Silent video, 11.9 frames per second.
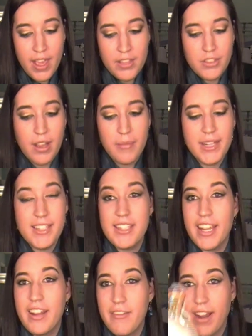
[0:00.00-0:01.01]
So I'm going to
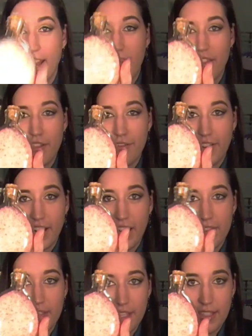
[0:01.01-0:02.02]
stick it right on the front
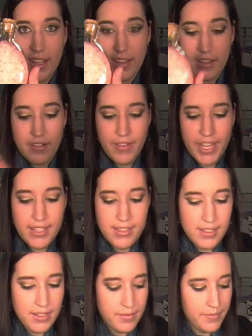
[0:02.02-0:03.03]
of this little
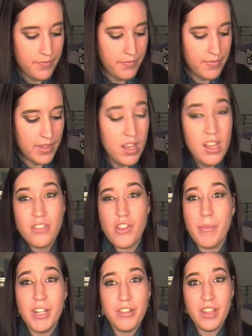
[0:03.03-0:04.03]
vase. So
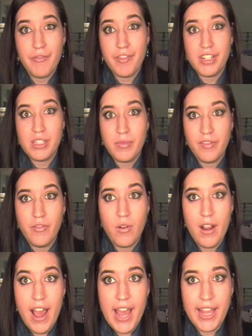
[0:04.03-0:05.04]
I'm going to do that first
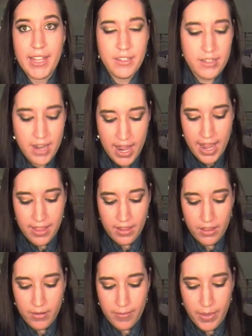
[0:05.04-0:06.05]
before I tie the
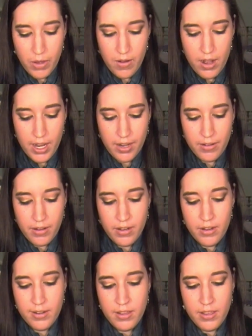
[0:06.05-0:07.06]
little bow on.
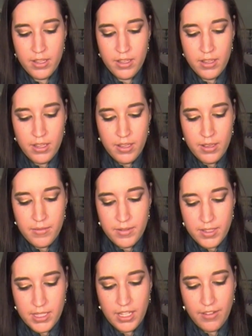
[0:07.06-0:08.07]

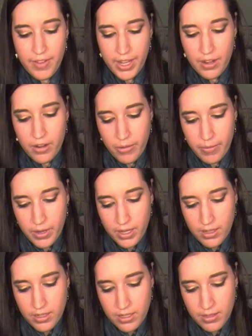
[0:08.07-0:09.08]
See if I can open
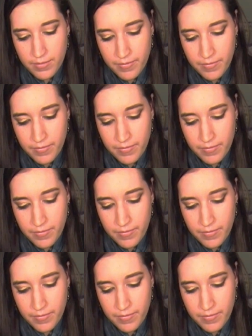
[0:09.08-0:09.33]
it.